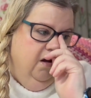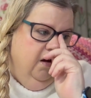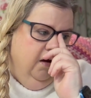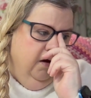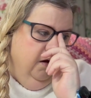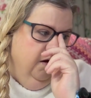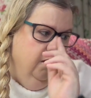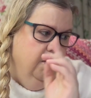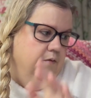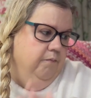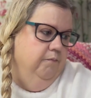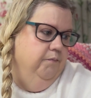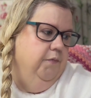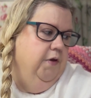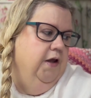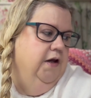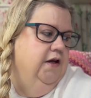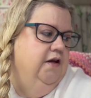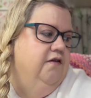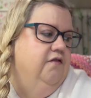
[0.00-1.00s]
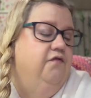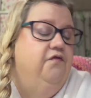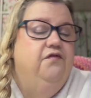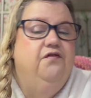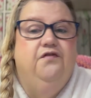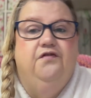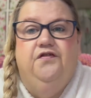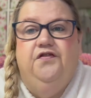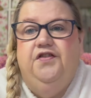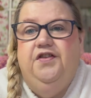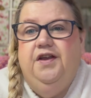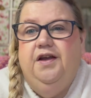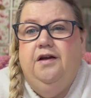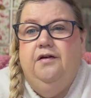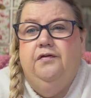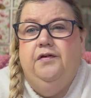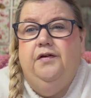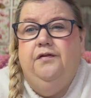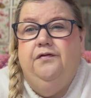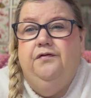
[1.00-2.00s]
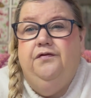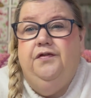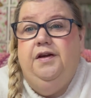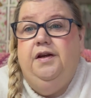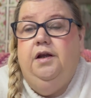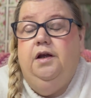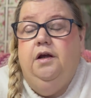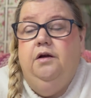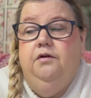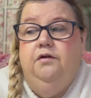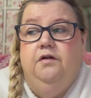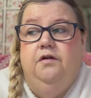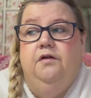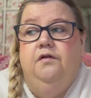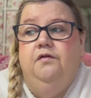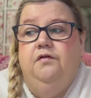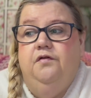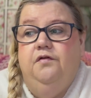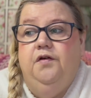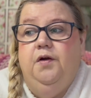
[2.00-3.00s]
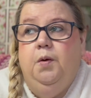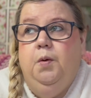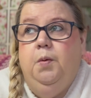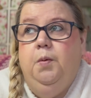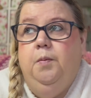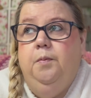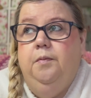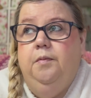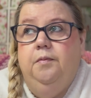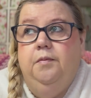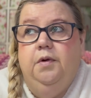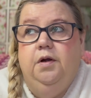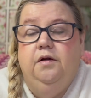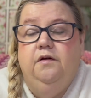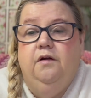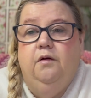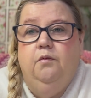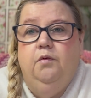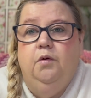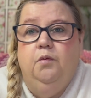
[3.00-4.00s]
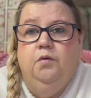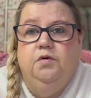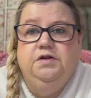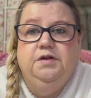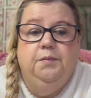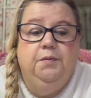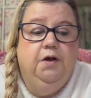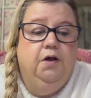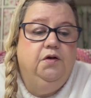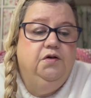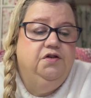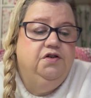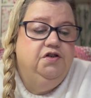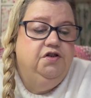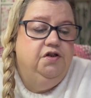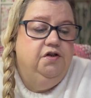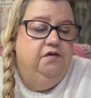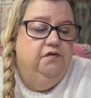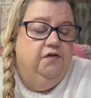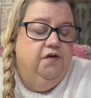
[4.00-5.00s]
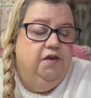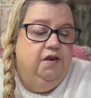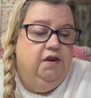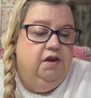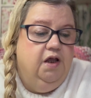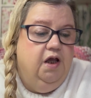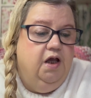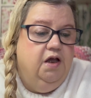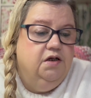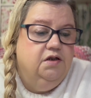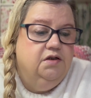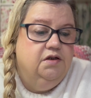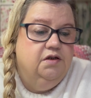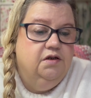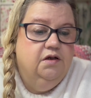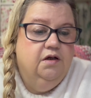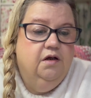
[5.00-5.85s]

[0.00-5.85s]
I need to think of a video to film. I don't know what I'm going to do for that.